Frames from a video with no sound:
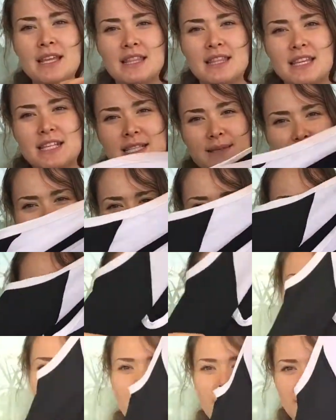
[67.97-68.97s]
This
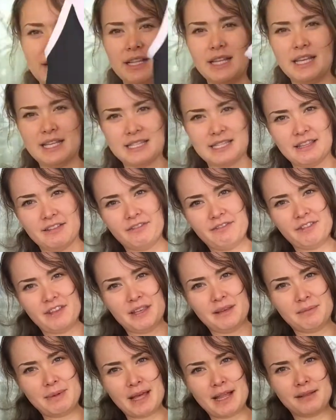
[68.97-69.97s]
specific model is the
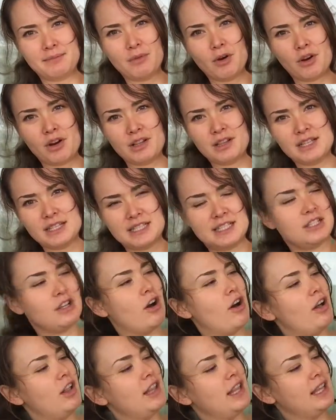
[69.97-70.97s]
female model. It's
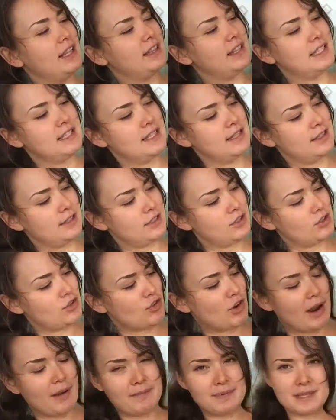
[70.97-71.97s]
got like these little
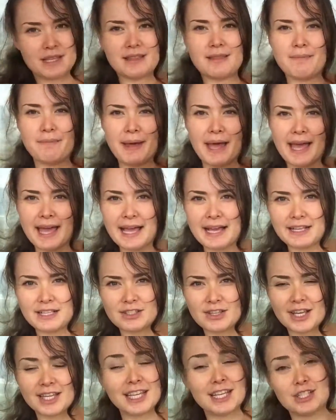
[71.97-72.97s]
stripes at the back,
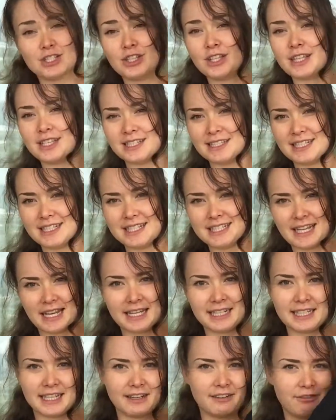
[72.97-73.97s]
so I guess you can
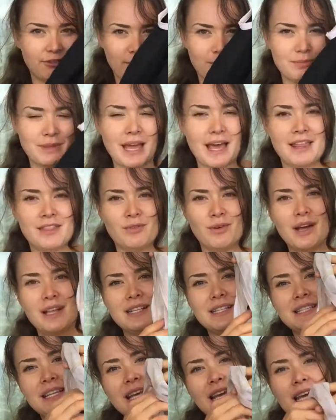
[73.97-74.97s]
distinct it from the other
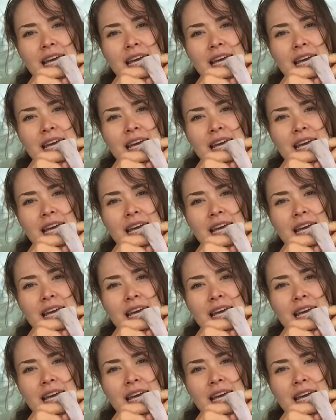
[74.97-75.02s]
ones.